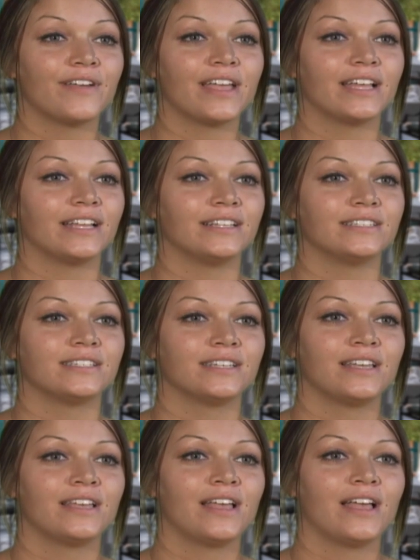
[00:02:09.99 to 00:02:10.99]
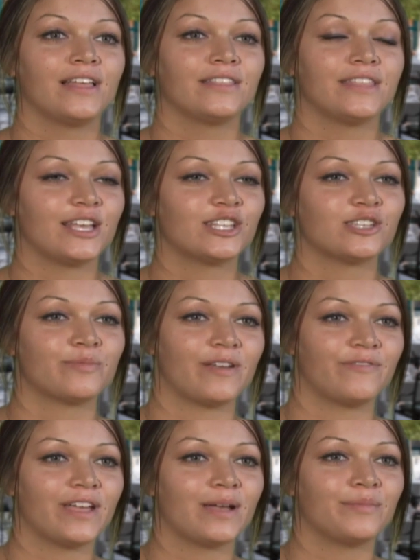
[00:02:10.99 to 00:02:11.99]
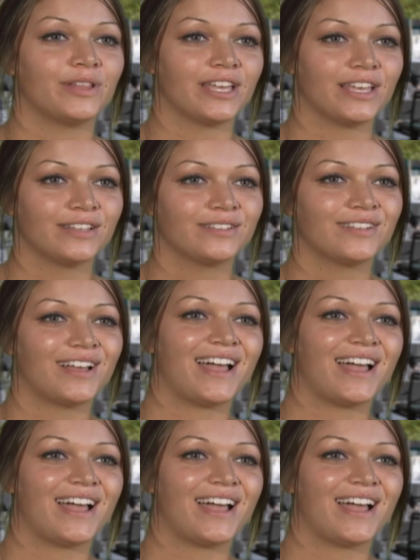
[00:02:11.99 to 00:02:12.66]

And thanks to my family,